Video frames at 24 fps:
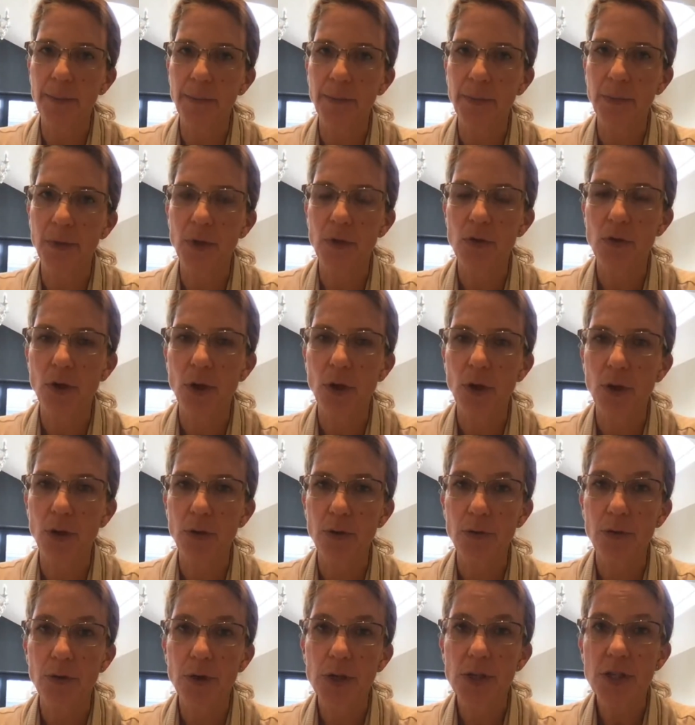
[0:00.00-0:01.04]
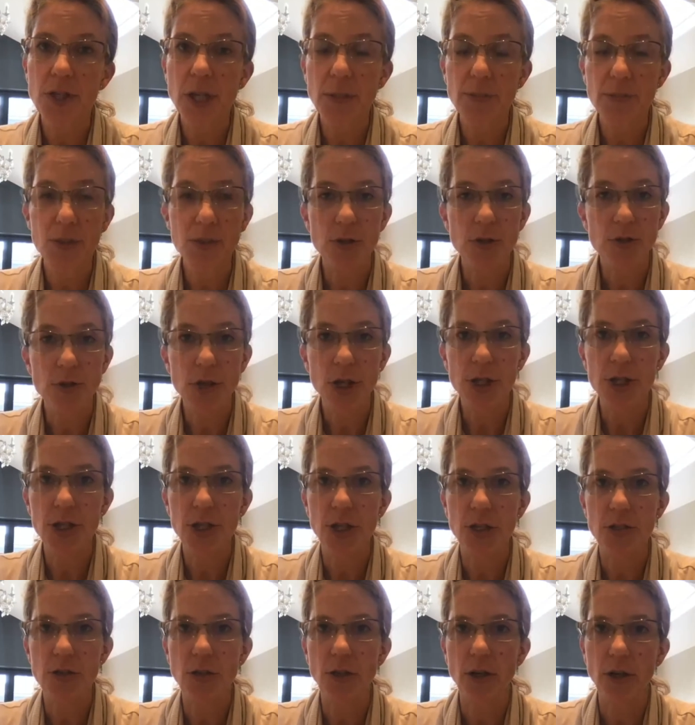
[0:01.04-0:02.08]
So First Steps Nutrition
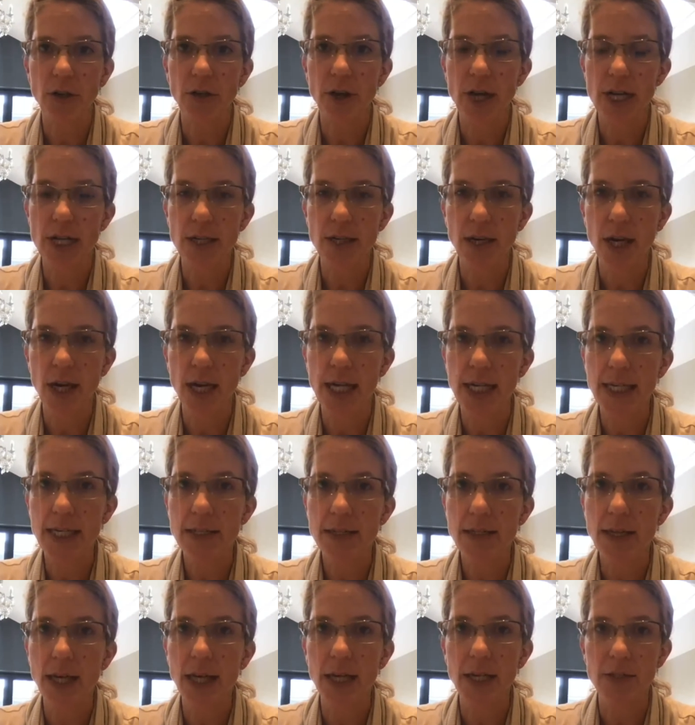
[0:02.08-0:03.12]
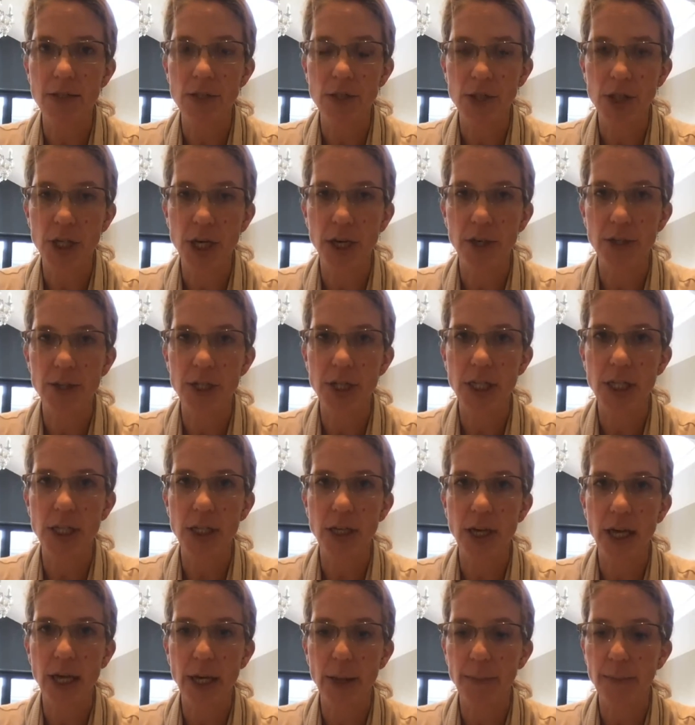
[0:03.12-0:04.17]
has got a great guide. So Charity
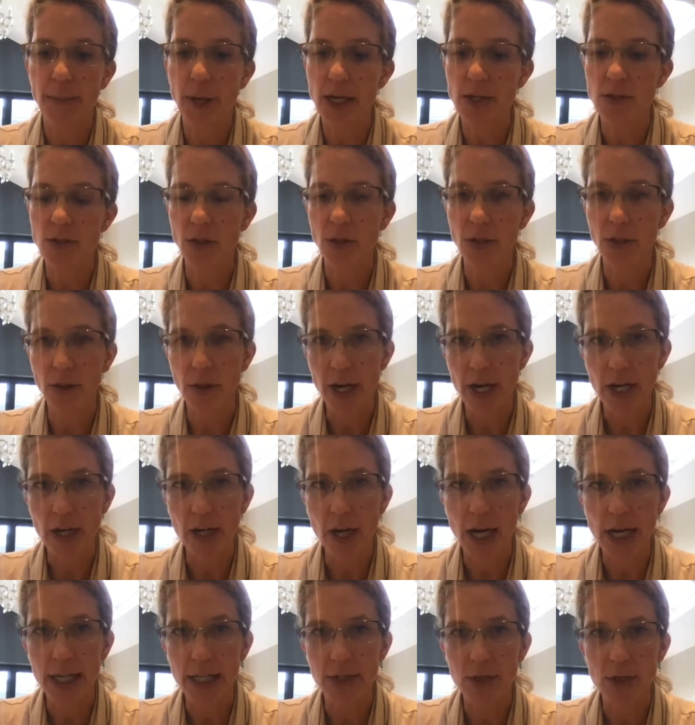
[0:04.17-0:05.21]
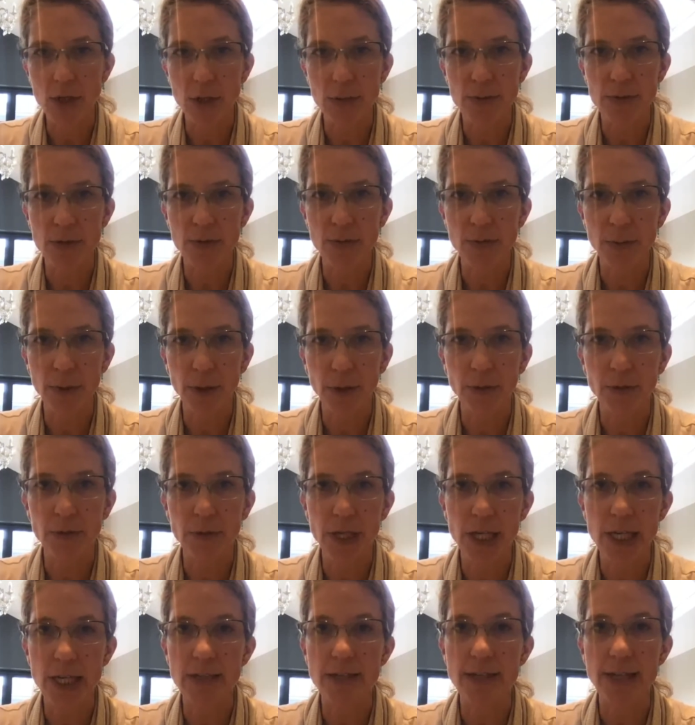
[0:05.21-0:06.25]
has got a great guide in terms of milk
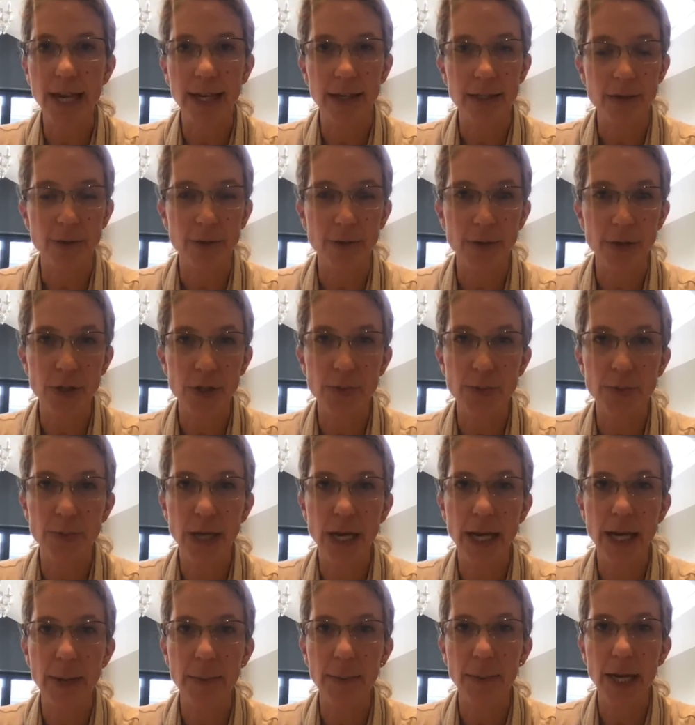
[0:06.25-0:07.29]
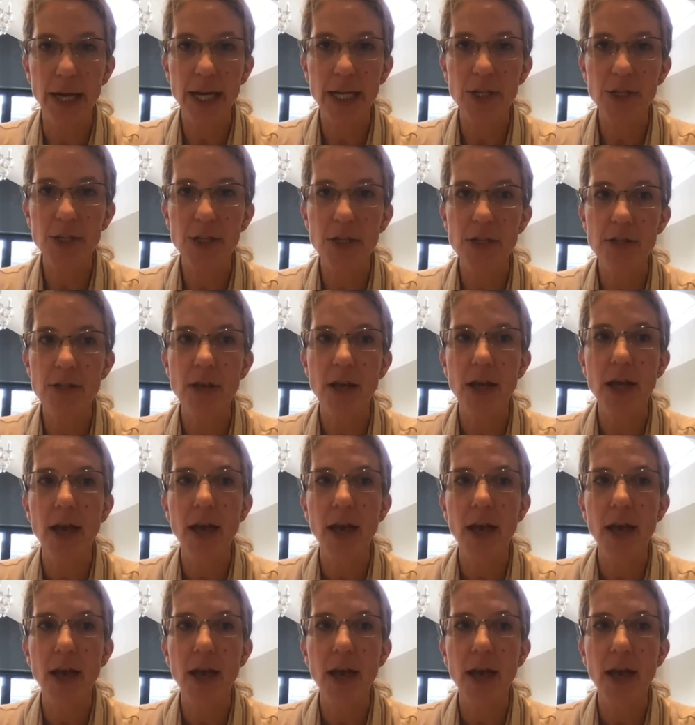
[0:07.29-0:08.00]
feeds at different ages.